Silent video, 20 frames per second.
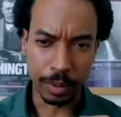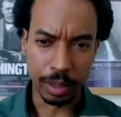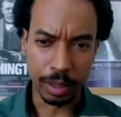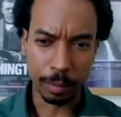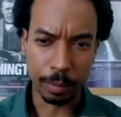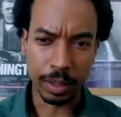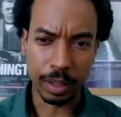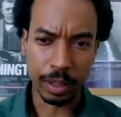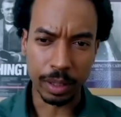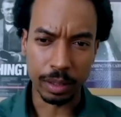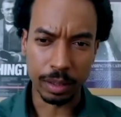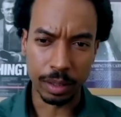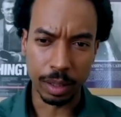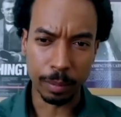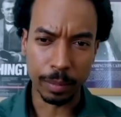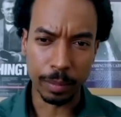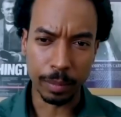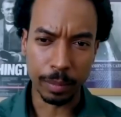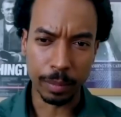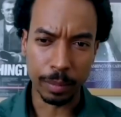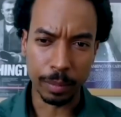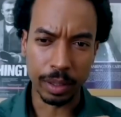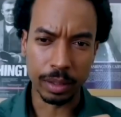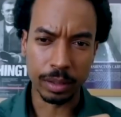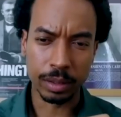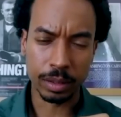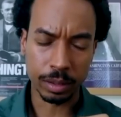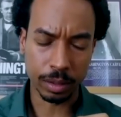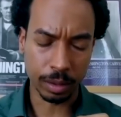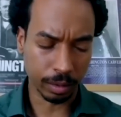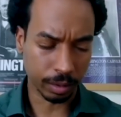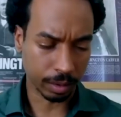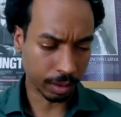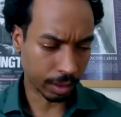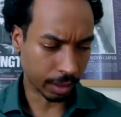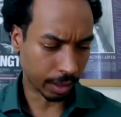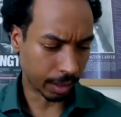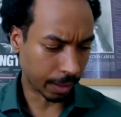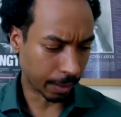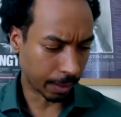let me insert
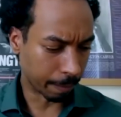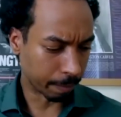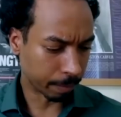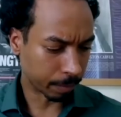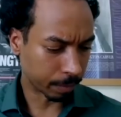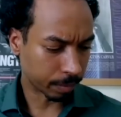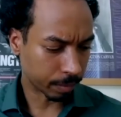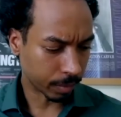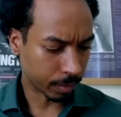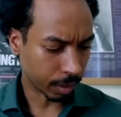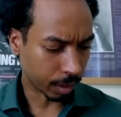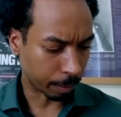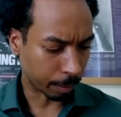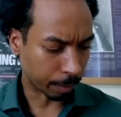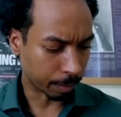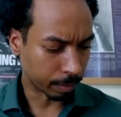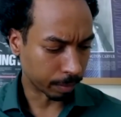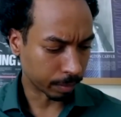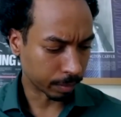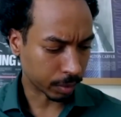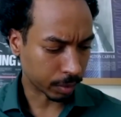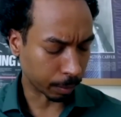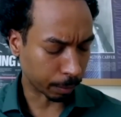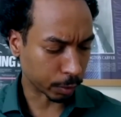some